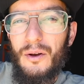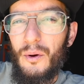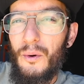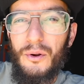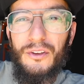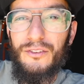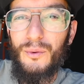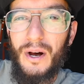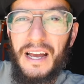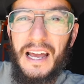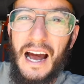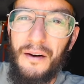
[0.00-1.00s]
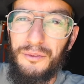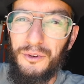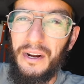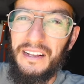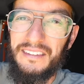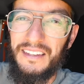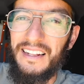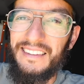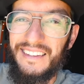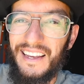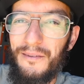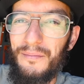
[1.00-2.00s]
Who knows why after I
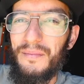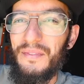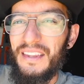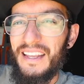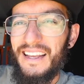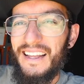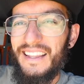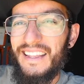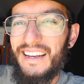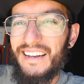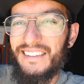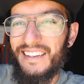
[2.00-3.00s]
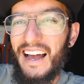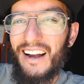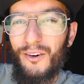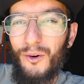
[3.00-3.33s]
sent him the exact